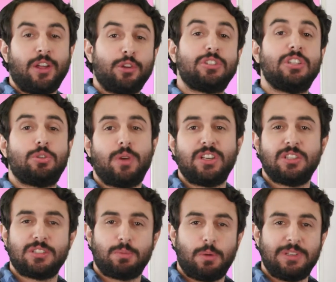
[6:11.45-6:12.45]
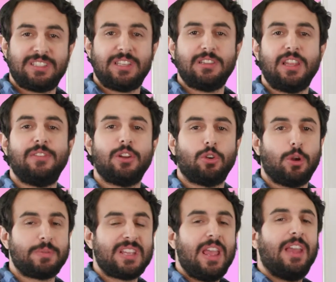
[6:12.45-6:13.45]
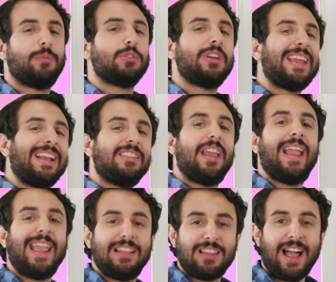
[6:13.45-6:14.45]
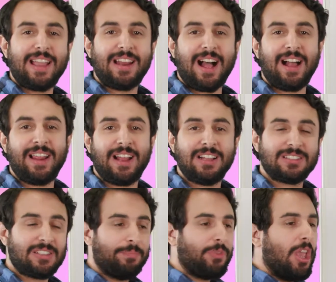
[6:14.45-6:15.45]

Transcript: situations where we see leaving groups, if we're looking at the halide ions,